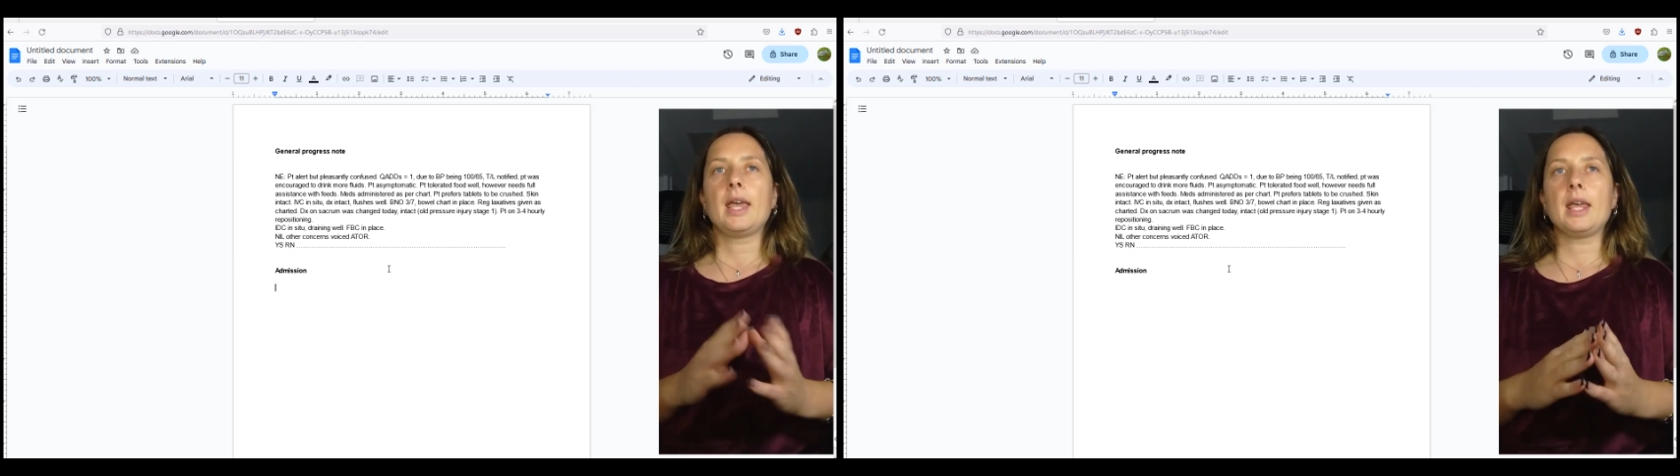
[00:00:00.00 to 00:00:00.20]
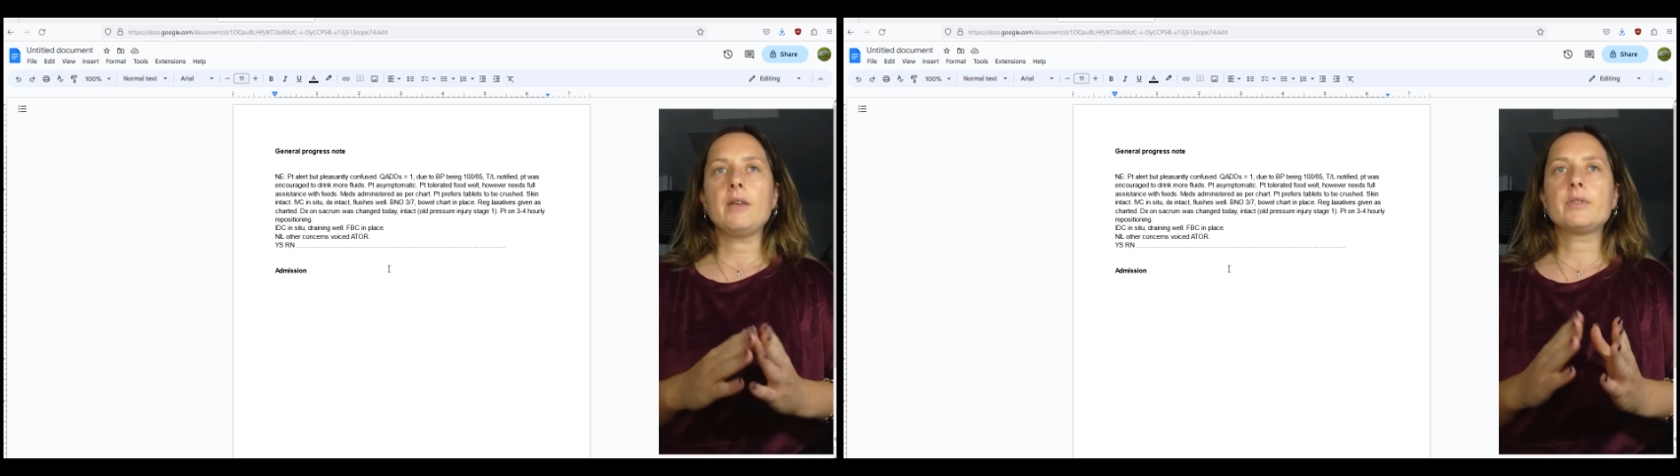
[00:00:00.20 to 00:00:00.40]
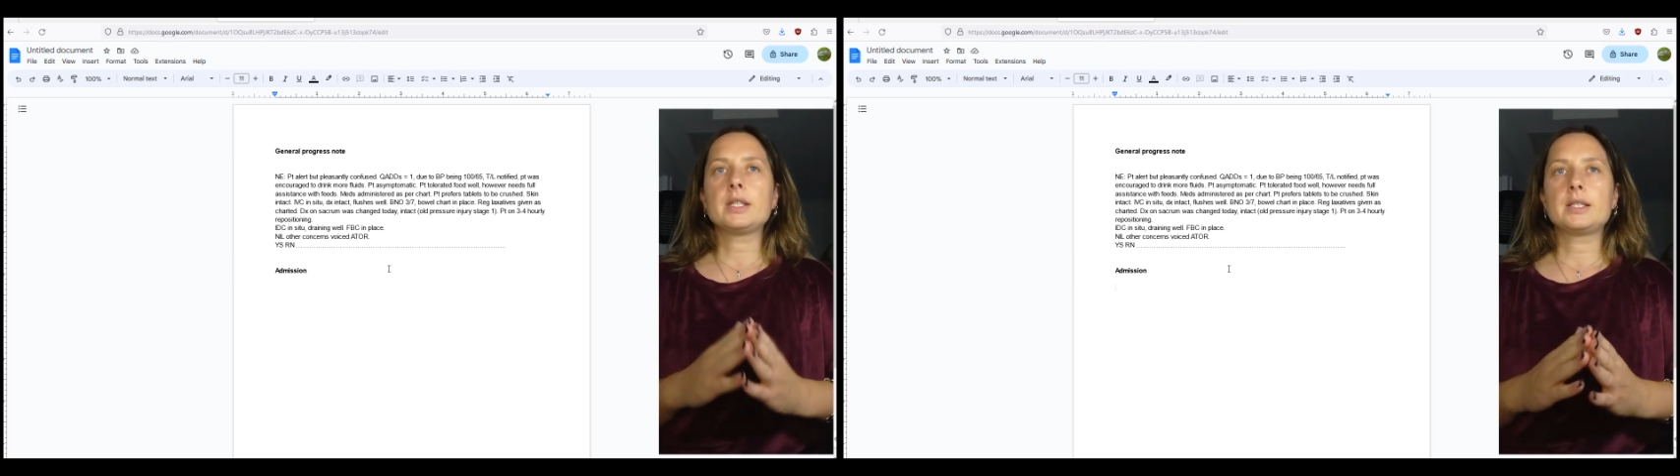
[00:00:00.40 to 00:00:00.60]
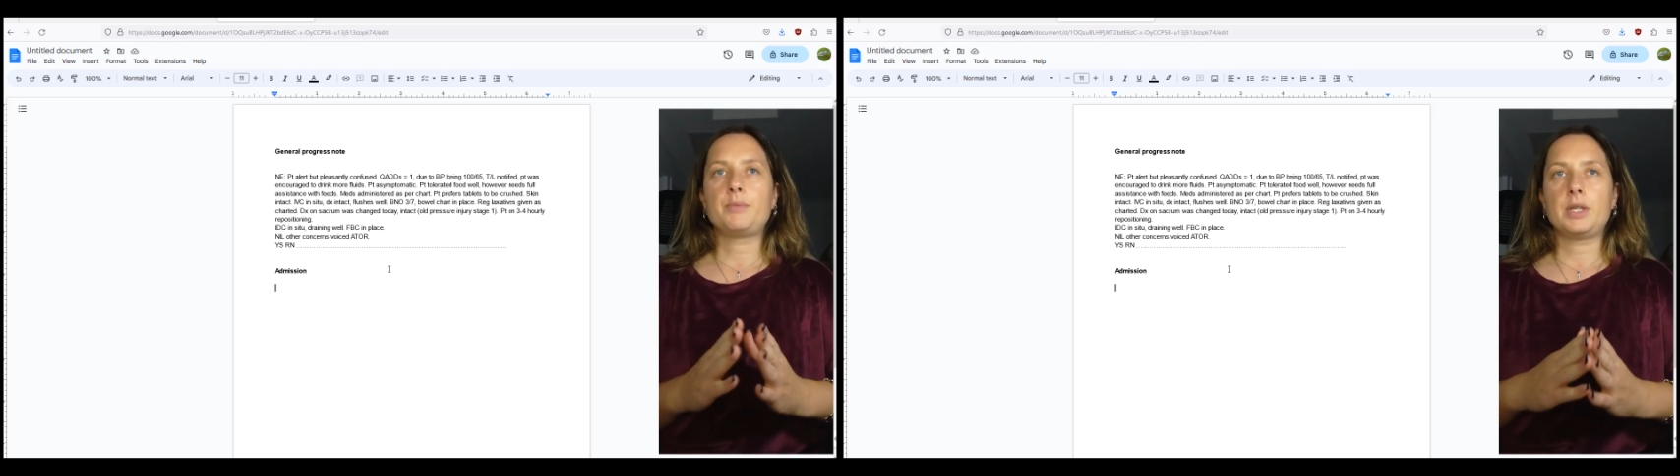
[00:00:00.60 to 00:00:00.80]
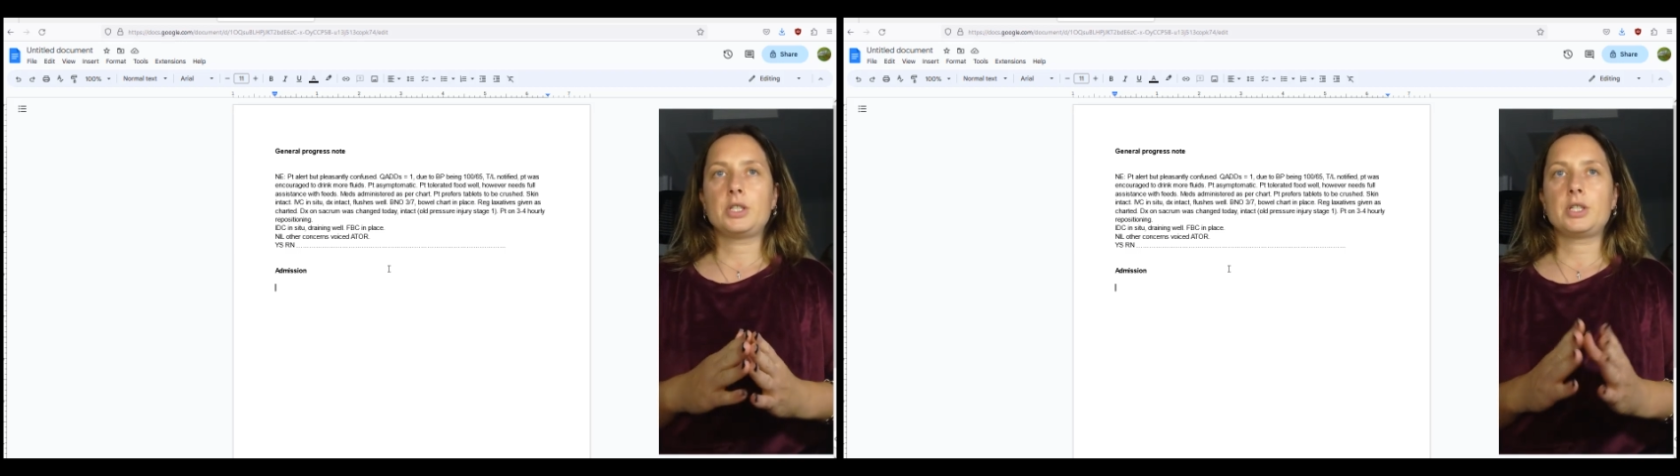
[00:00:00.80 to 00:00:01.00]
If this
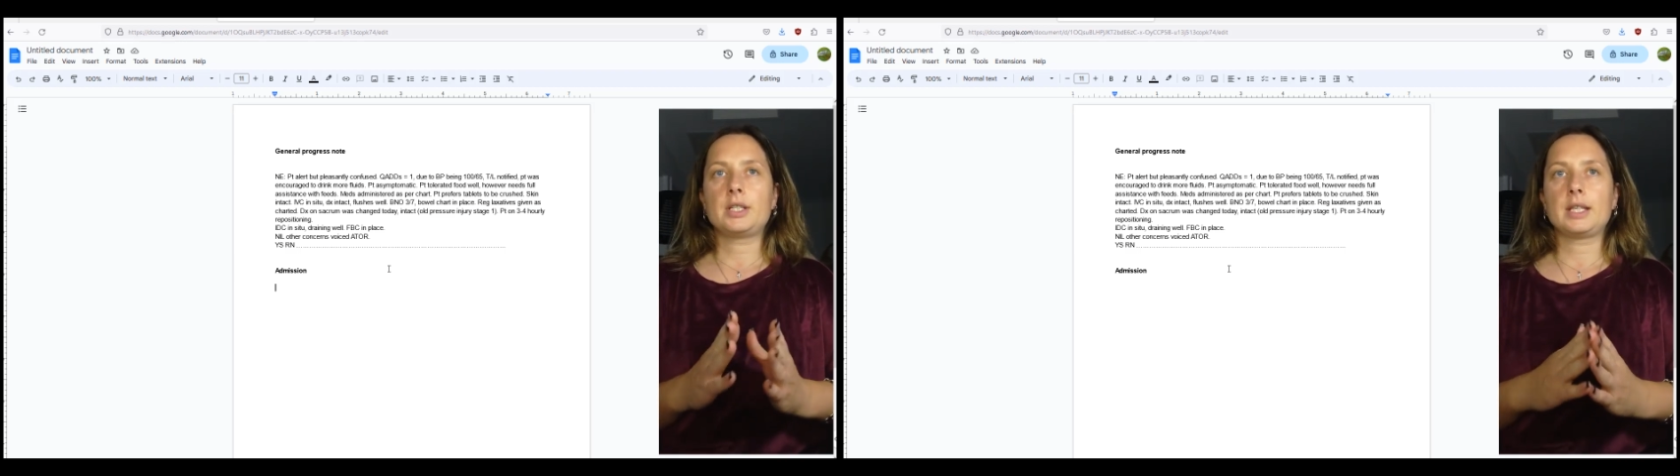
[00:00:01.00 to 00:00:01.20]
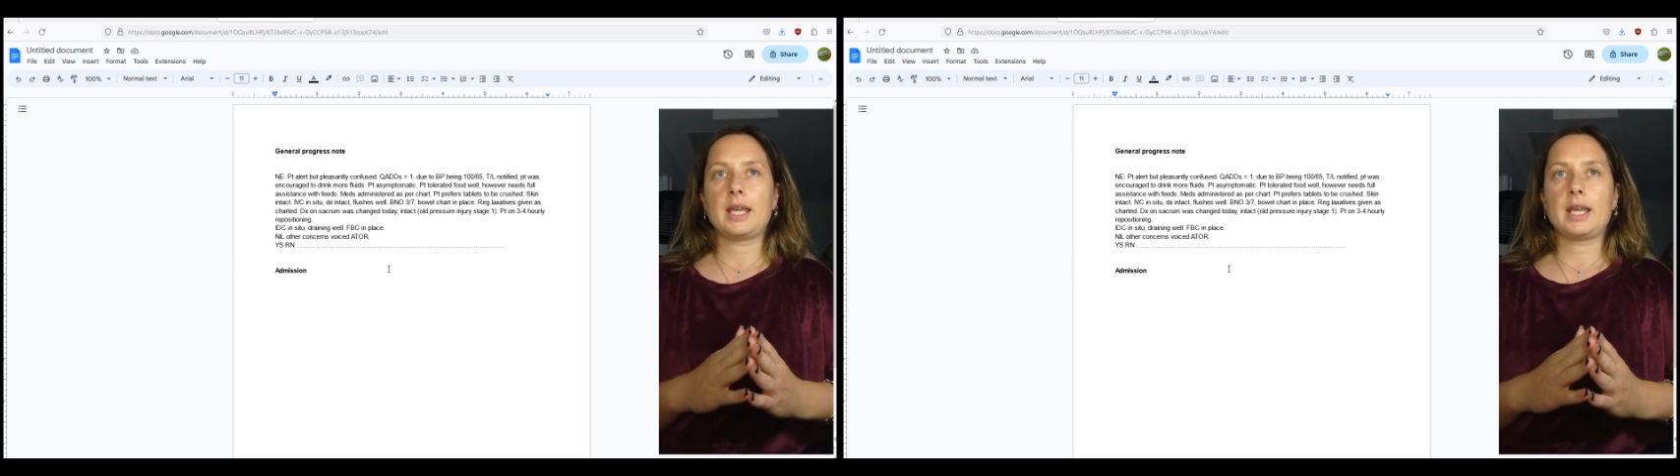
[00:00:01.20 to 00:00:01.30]
patient